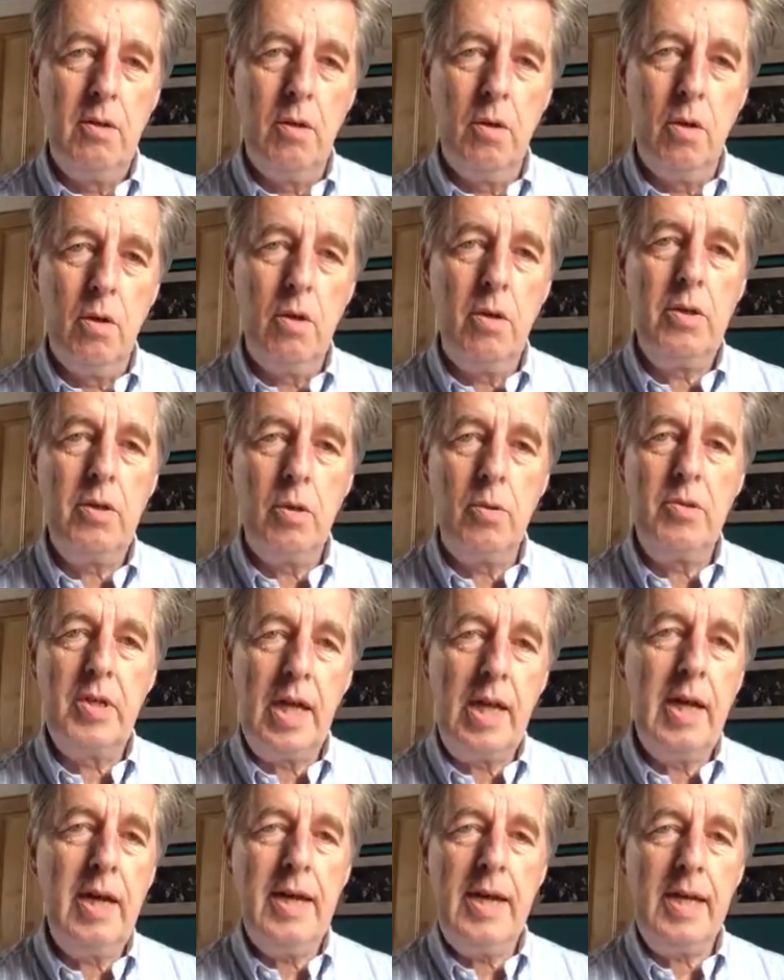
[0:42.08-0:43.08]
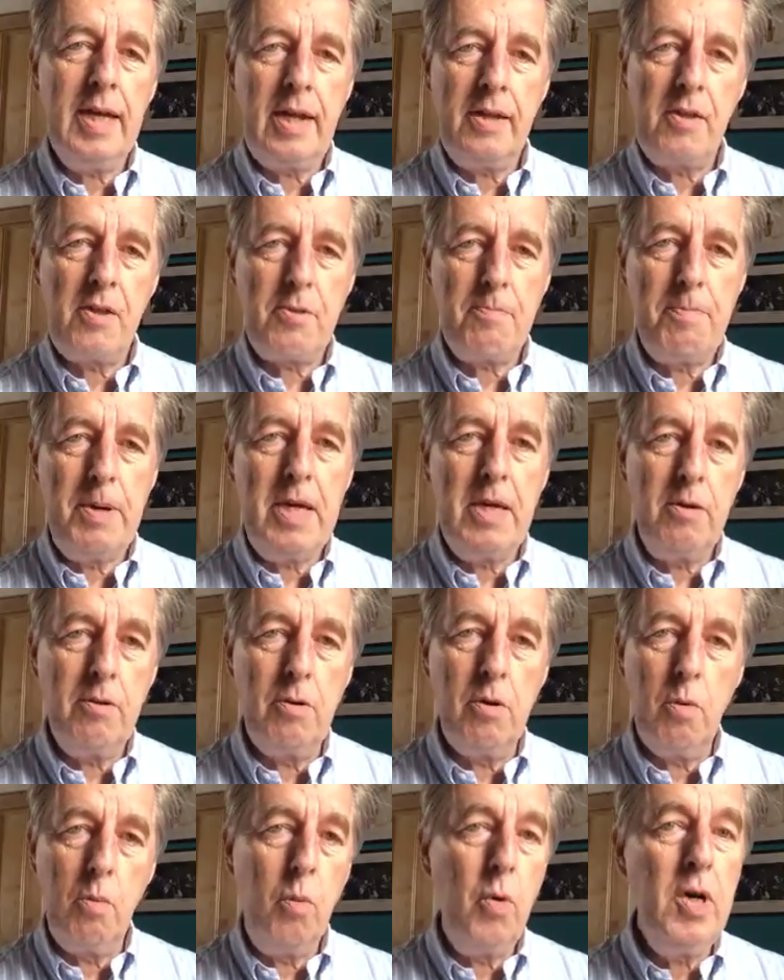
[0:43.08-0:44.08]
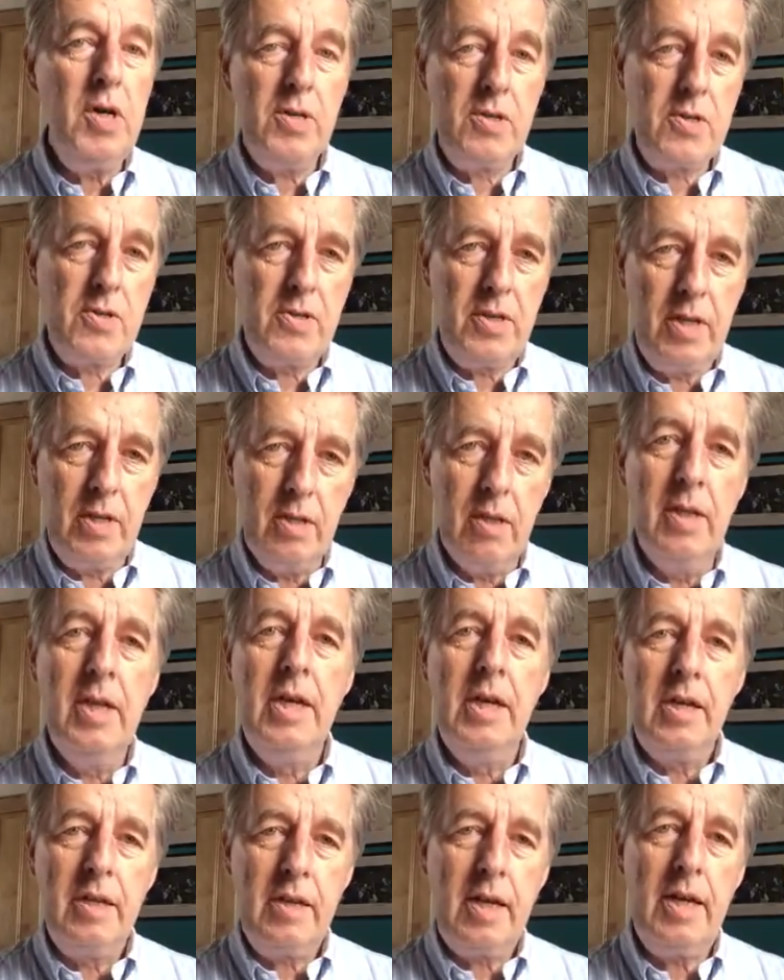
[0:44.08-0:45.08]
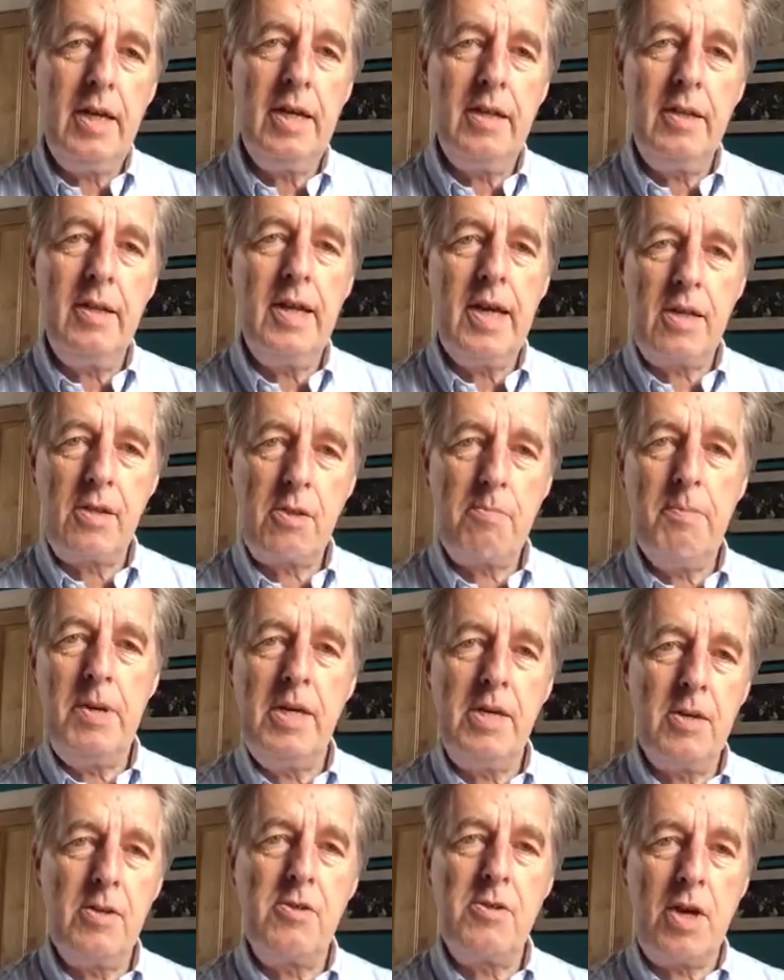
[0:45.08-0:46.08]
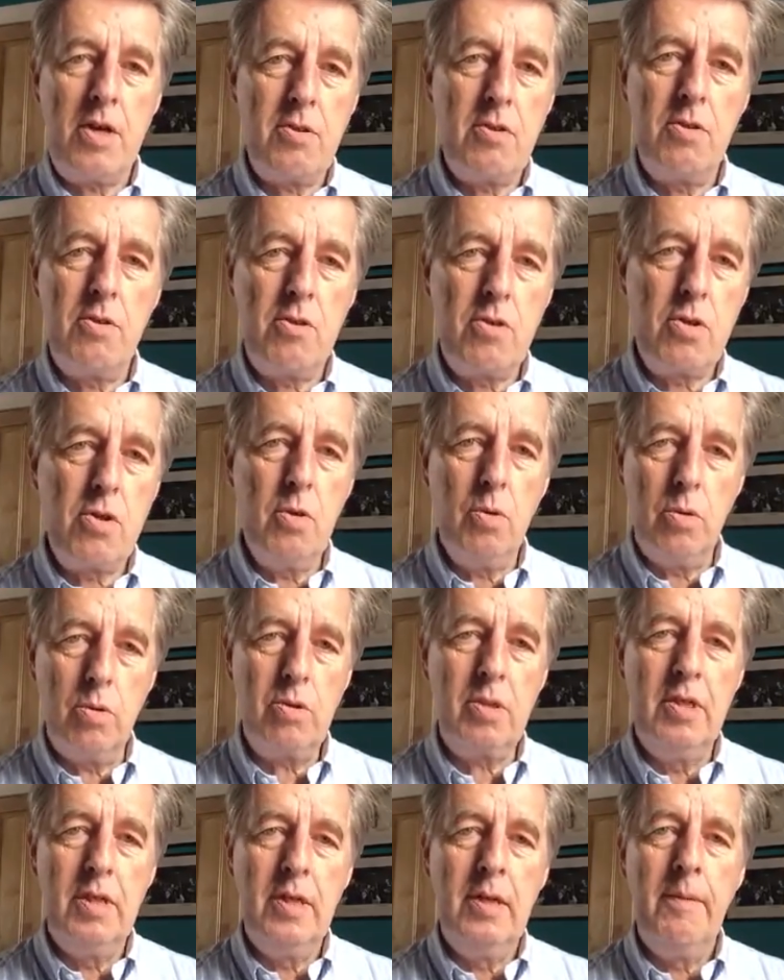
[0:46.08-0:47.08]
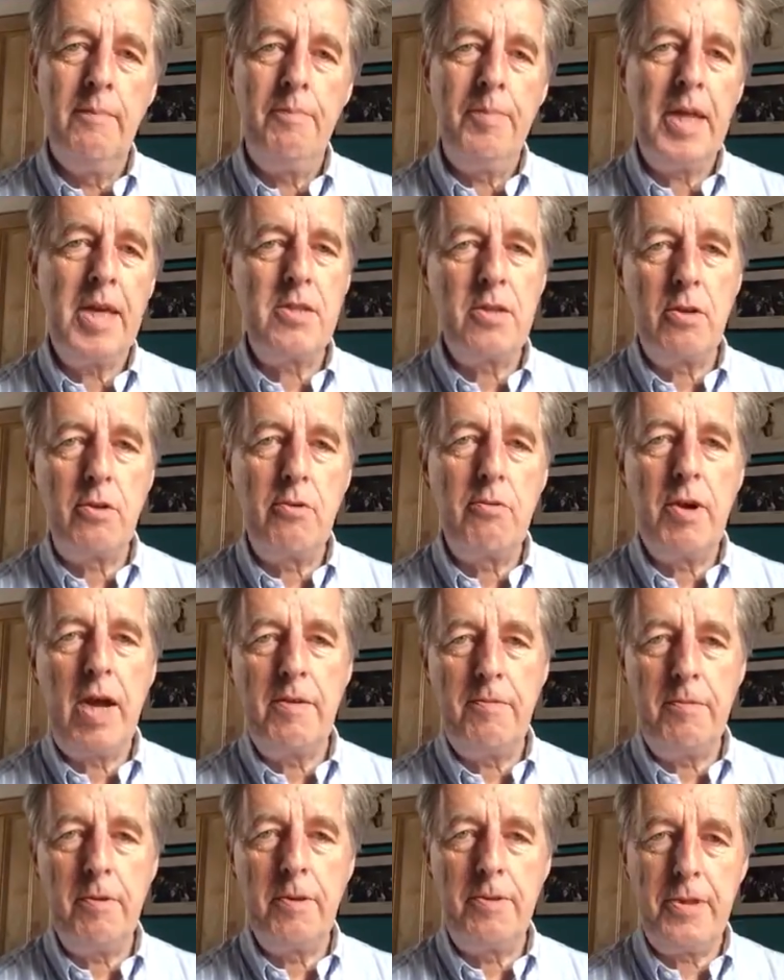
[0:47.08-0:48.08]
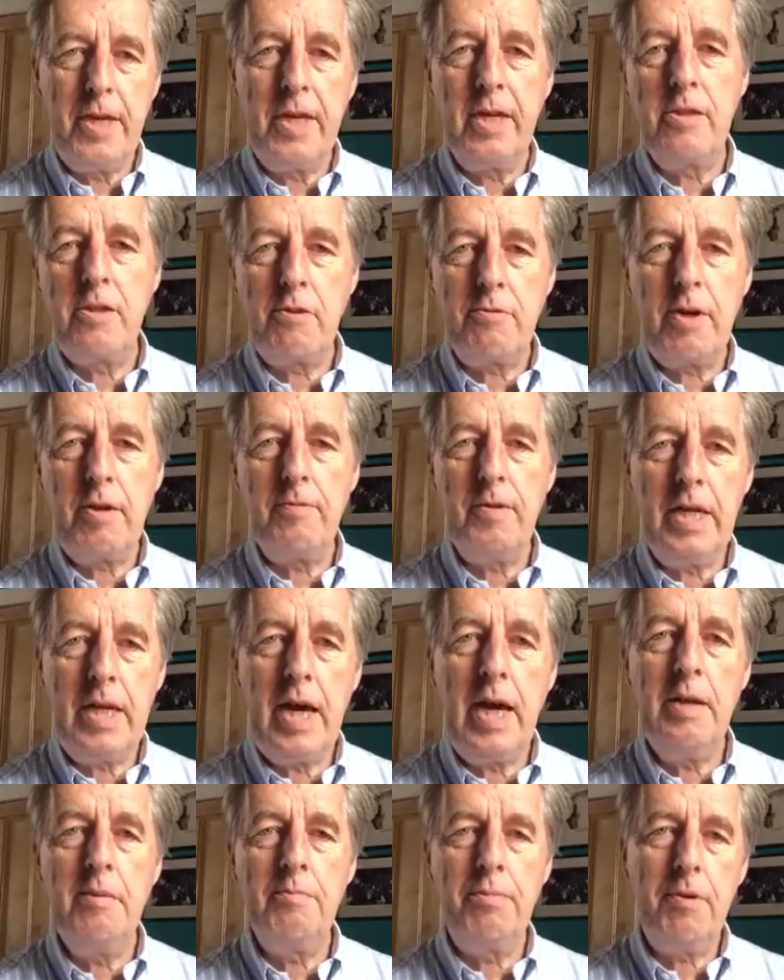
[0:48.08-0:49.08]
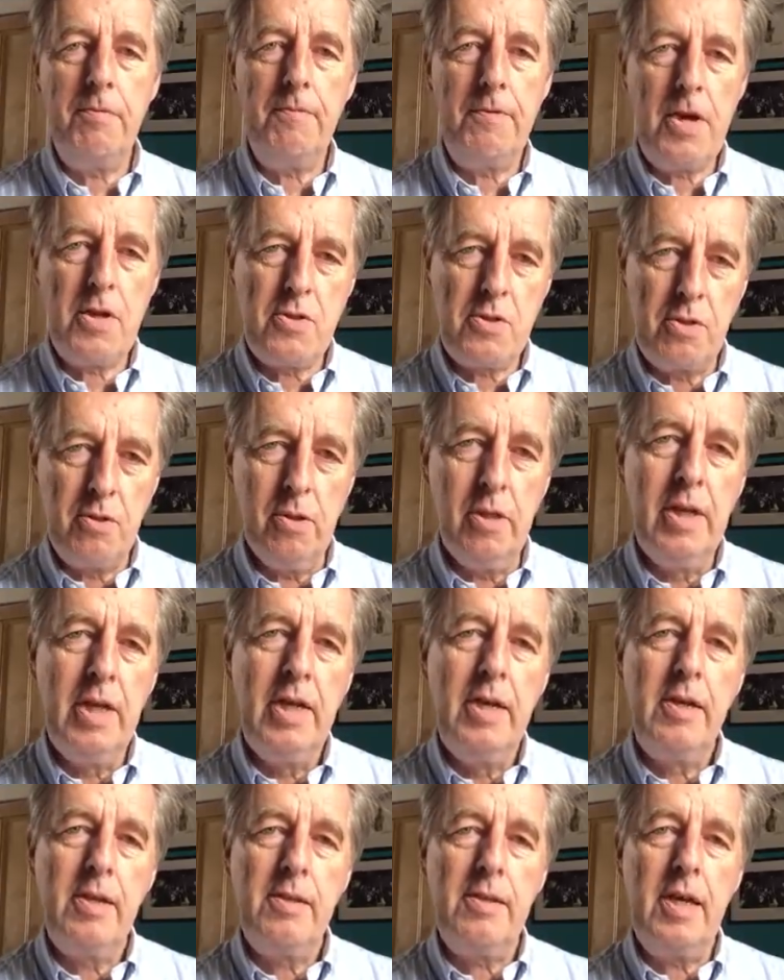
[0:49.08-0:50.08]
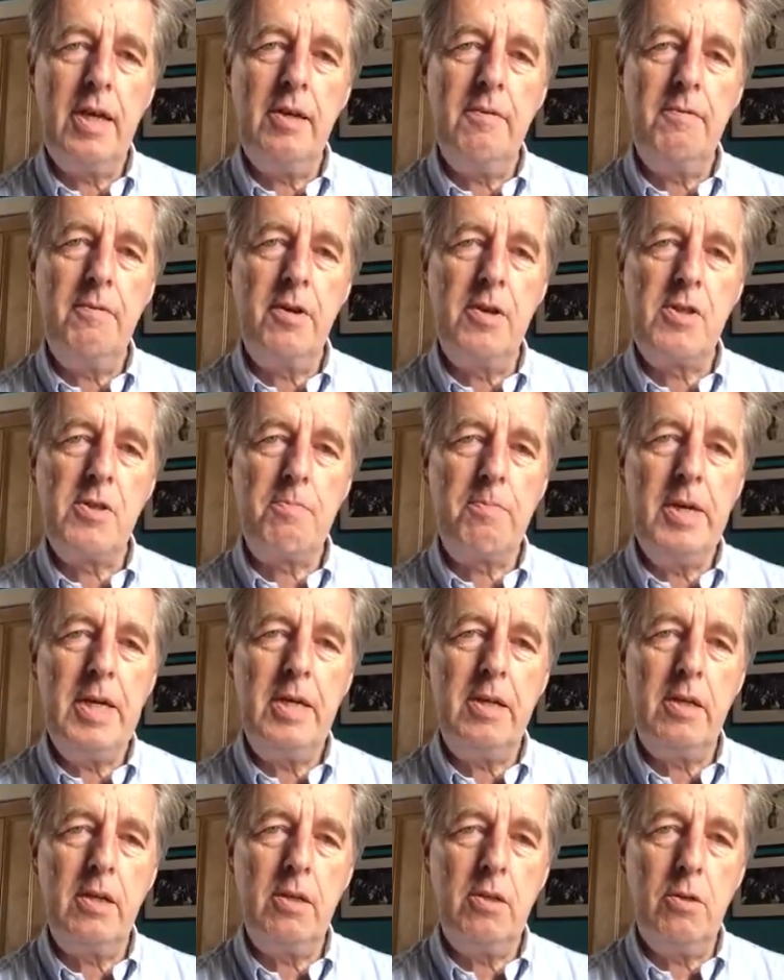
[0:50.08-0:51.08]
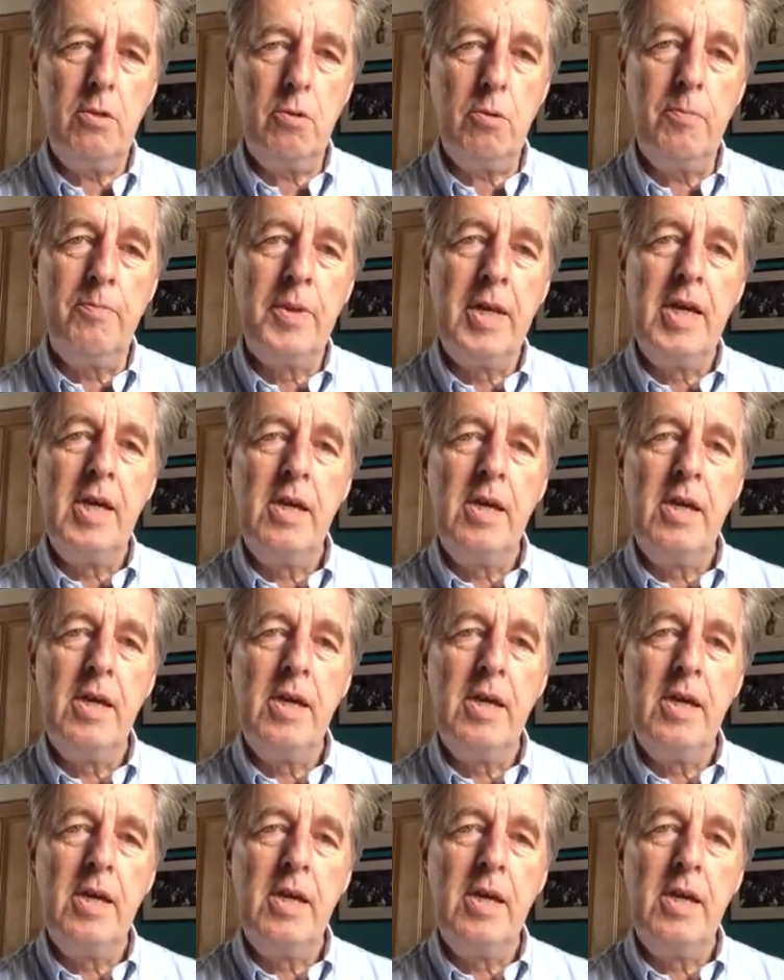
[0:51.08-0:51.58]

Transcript: or you're delaying another speaker, or worse still, cutting the next speaker's session short, that's a dreadful thing. It's a dreadfully unprofessional thing for a speaker to do.